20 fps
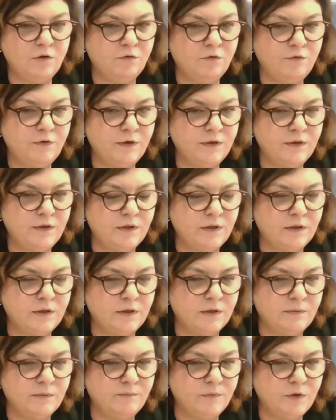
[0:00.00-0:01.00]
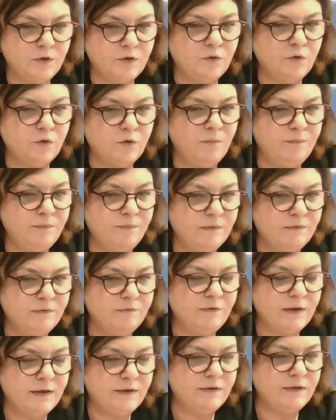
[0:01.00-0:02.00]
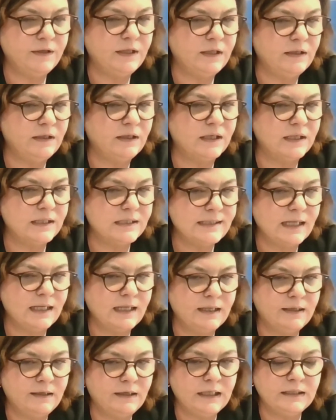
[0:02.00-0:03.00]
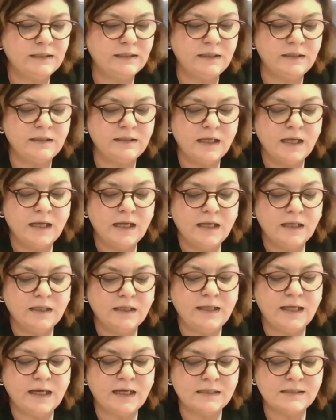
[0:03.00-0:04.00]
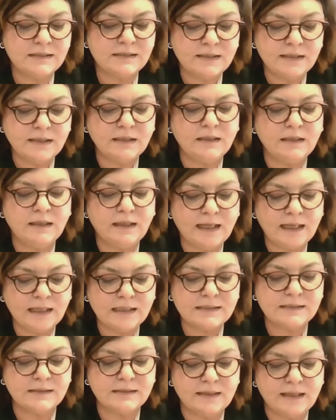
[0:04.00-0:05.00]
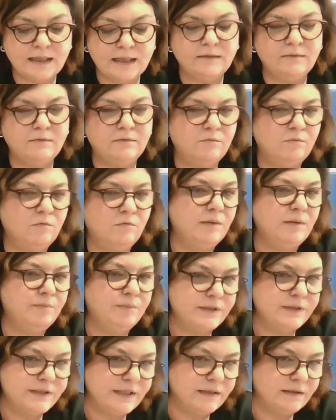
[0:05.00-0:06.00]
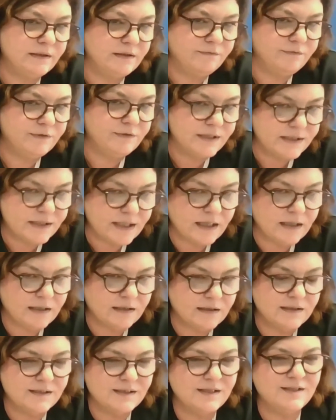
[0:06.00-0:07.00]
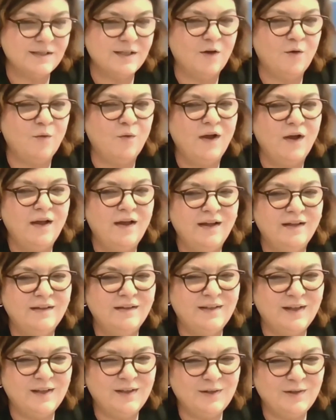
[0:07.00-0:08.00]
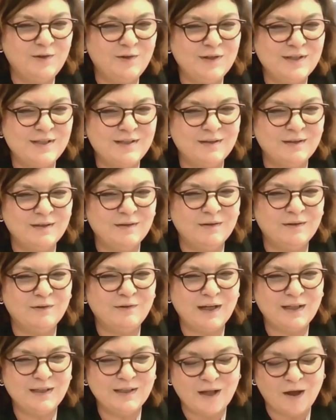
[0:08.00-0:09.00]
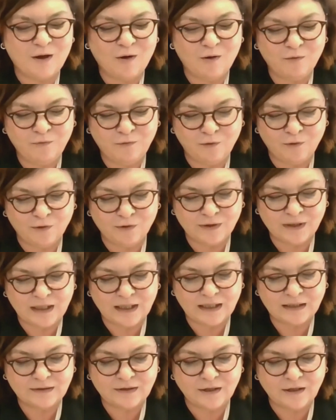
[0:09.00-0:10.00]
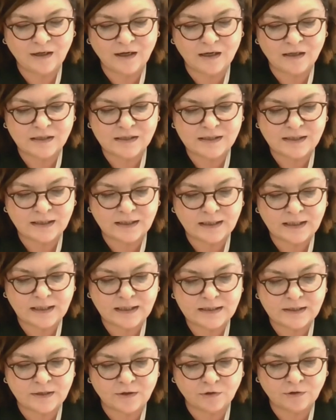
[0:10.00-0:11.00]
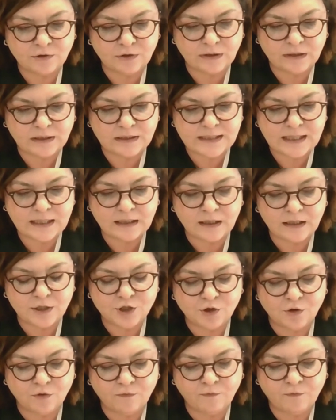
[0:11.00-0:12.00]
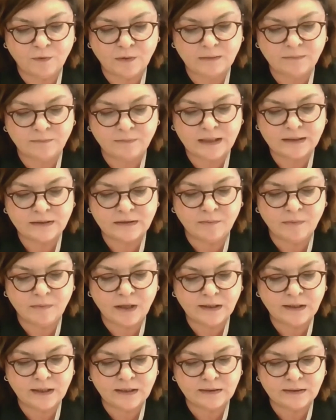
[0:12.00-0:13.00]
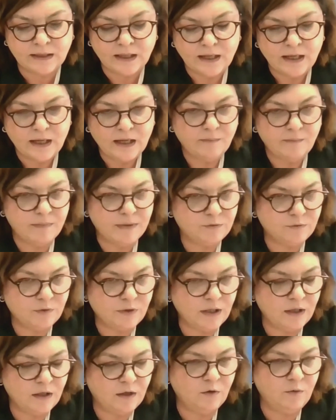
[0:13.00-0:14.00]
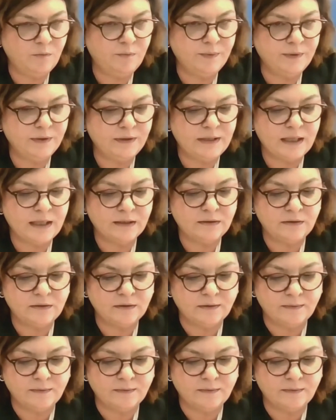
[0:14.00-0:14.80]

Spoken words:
over Europe, very accelerated, they are still less than 1% of the sales. So the interest right now for electric cars, it's not exactly shown by the market, but we hope that